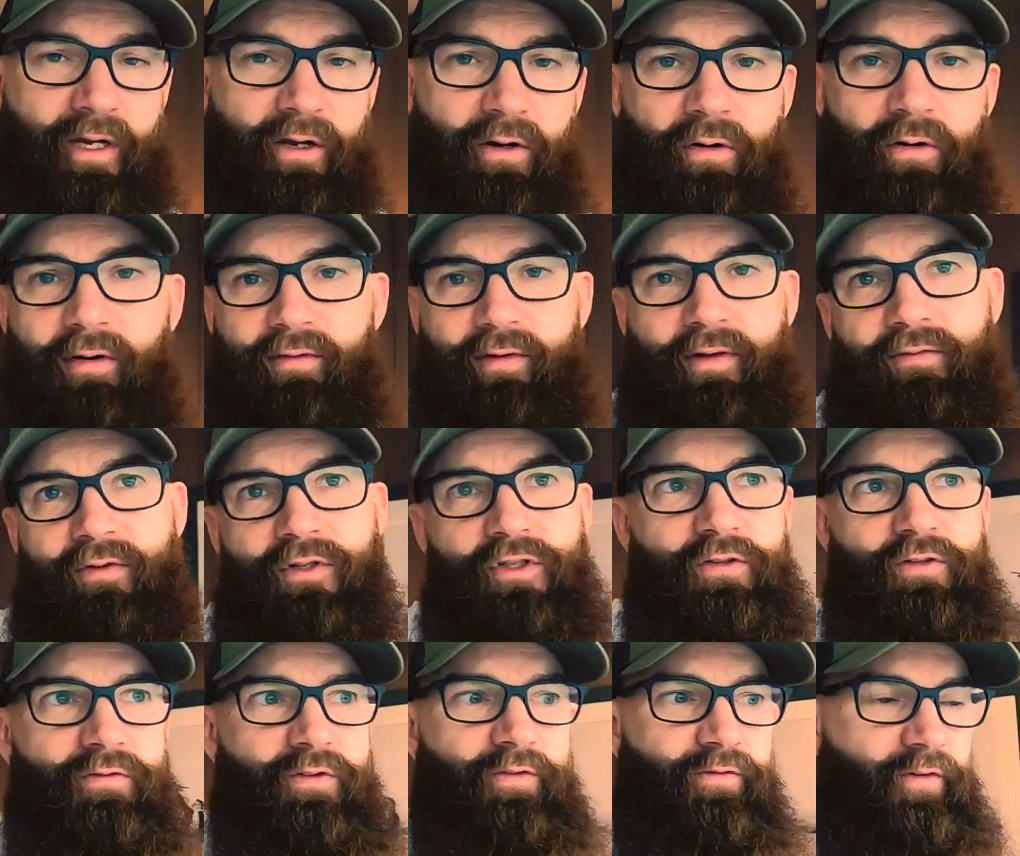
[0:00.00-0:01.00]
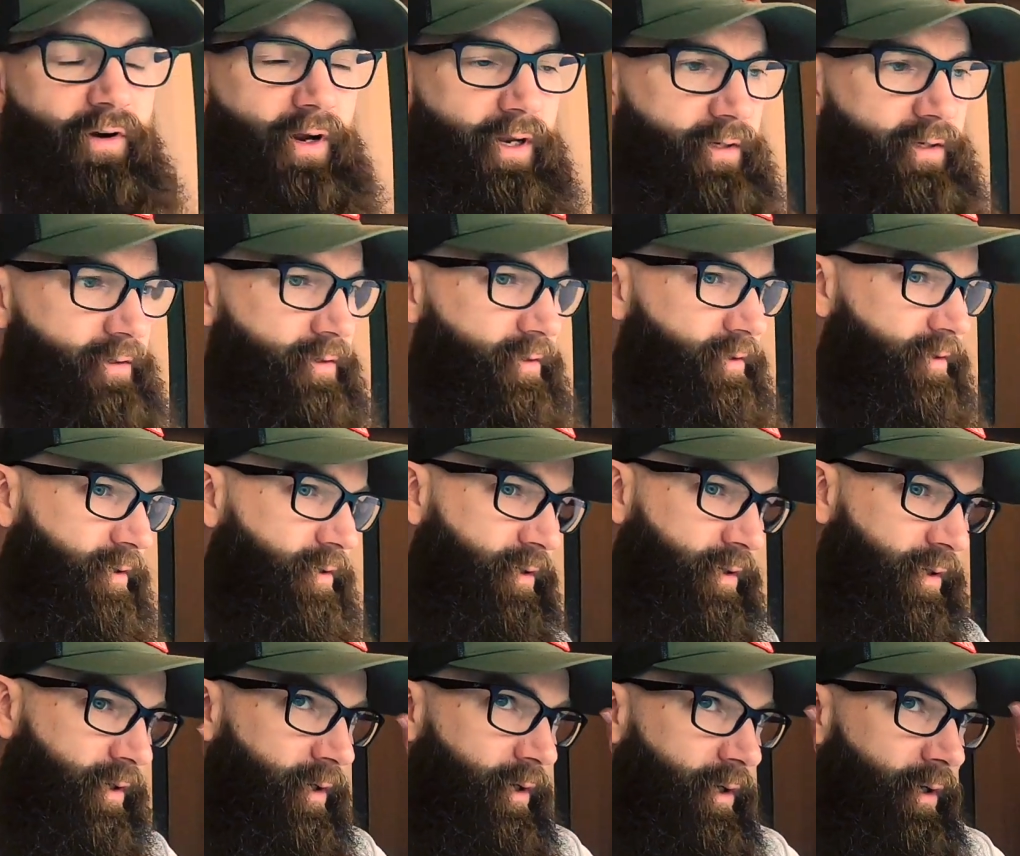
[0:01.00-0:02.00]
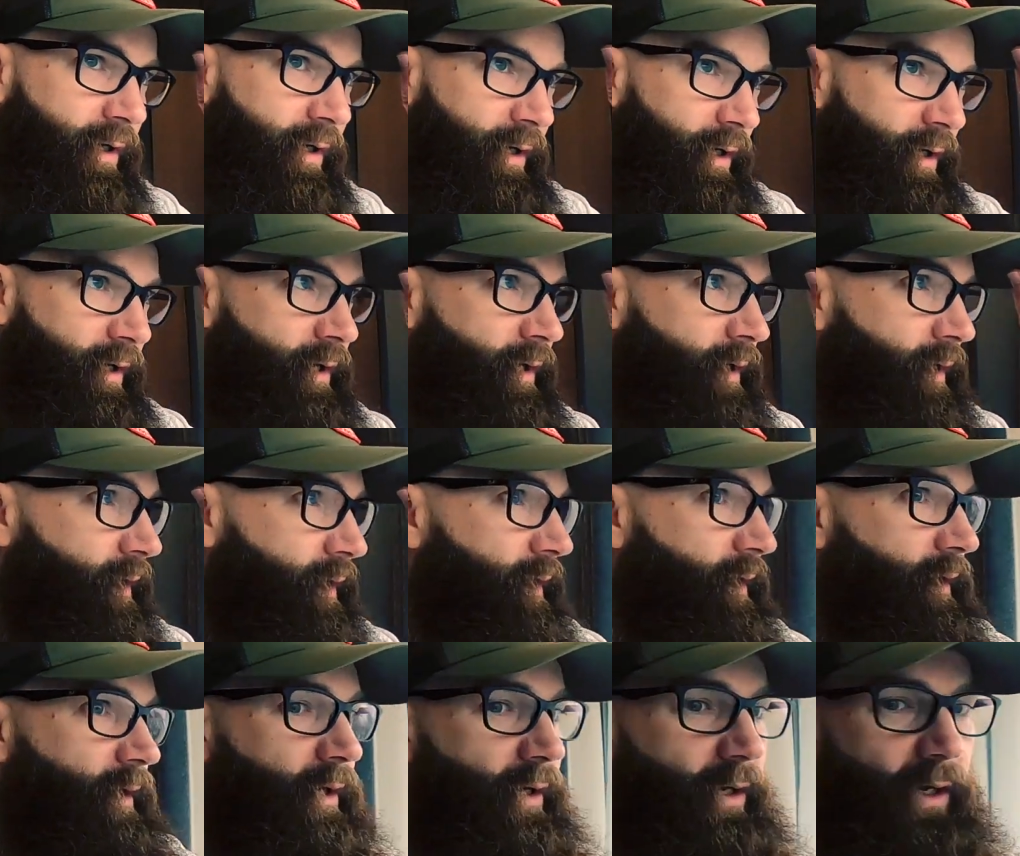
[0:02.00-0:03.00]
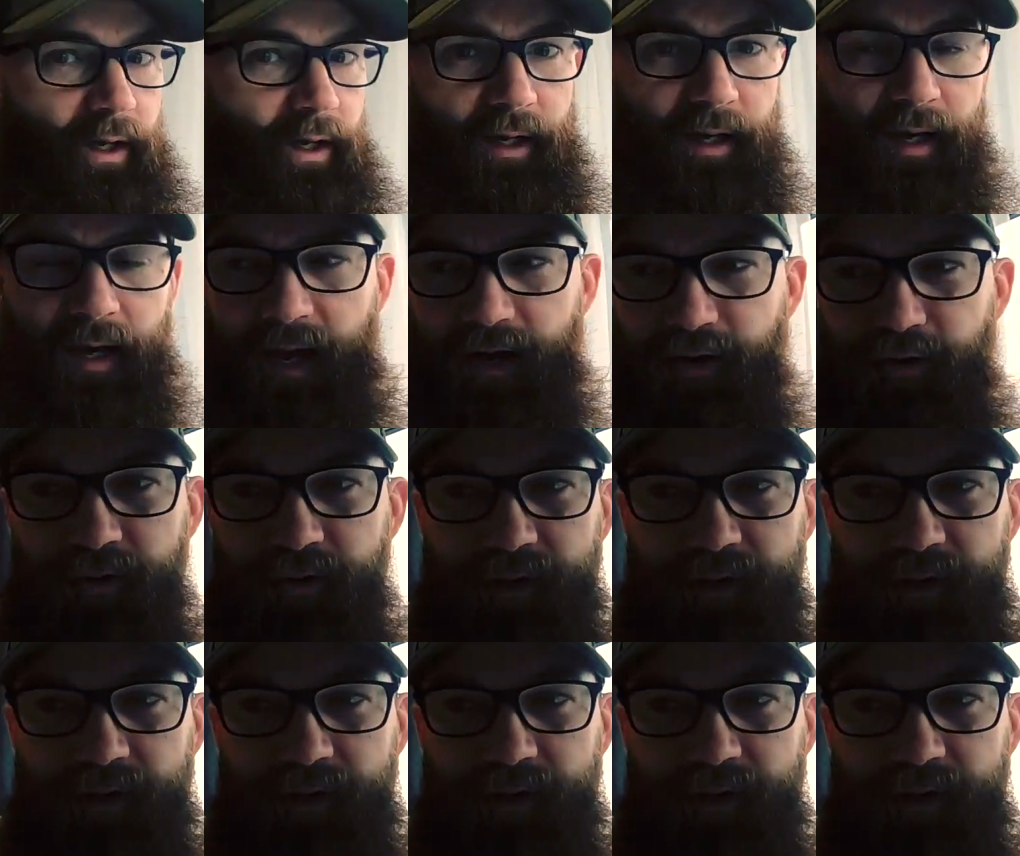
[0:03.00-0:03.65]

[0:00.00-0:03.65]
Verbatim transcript: or I've given stuff to friends. Uh, and all